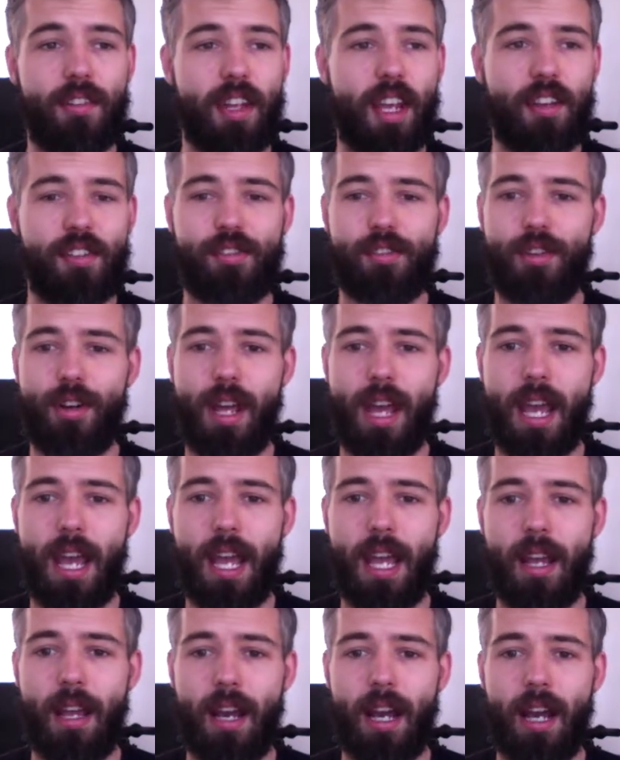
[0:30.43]

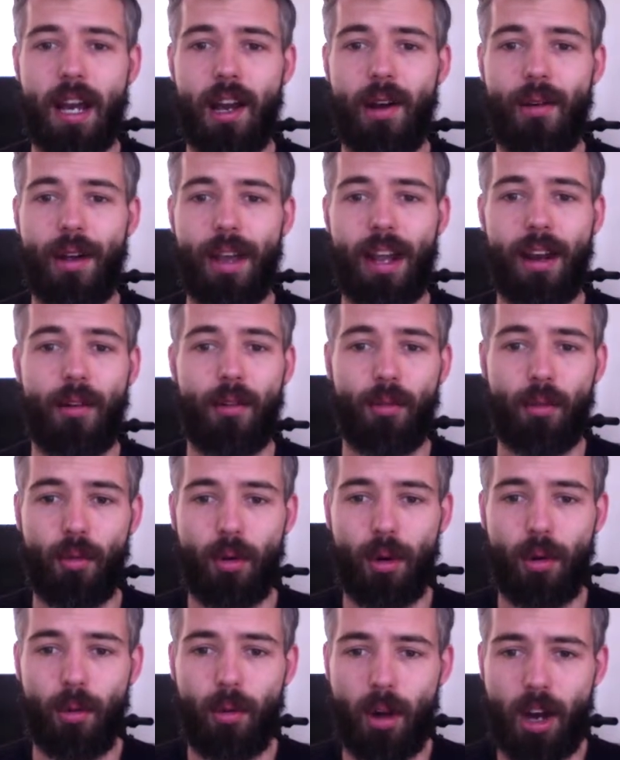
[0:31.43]
Yesterday, we had an
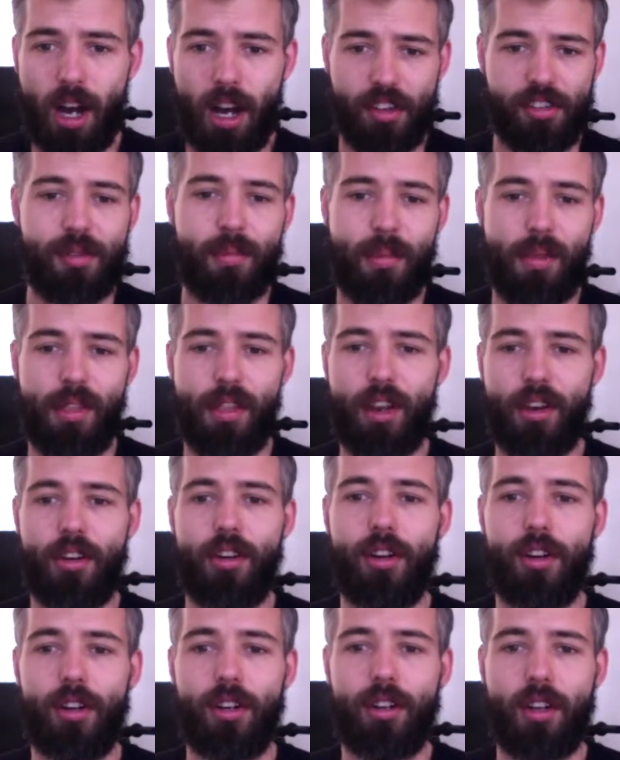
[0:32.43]
awesome
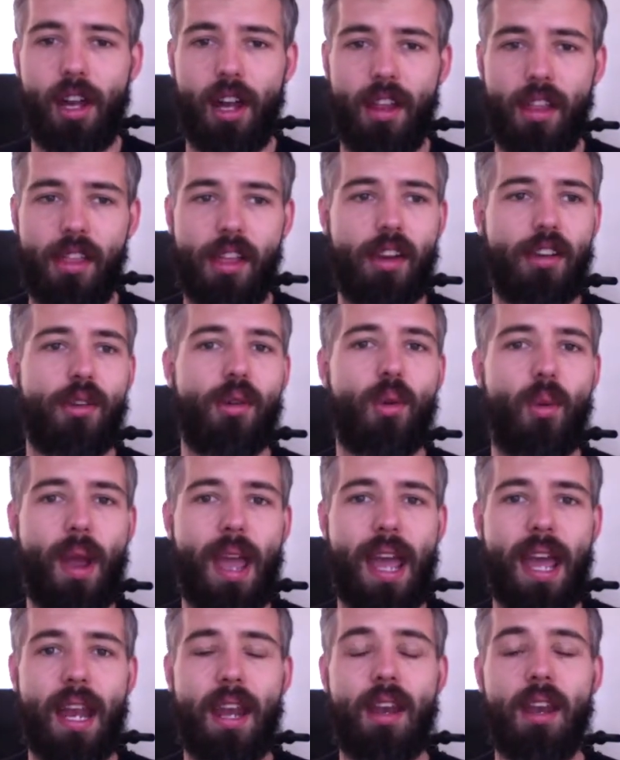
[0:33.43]
thunder
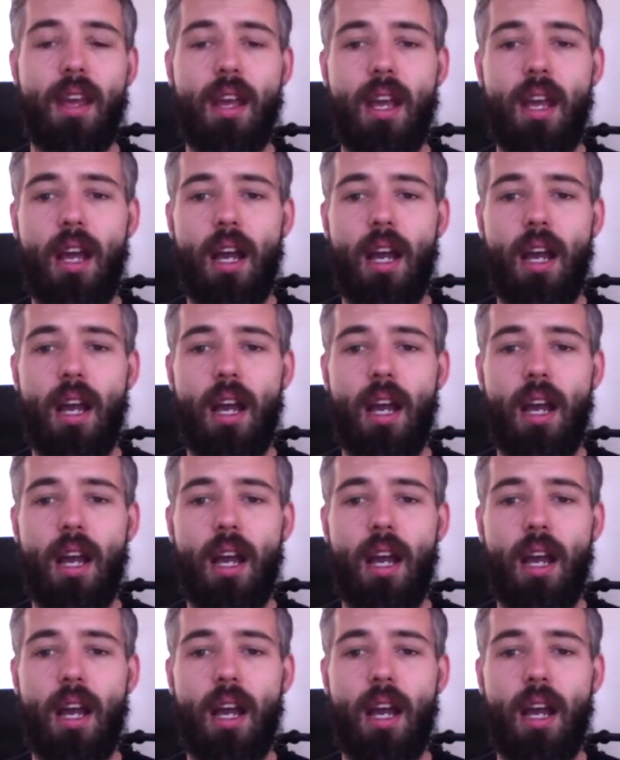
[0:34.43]
win,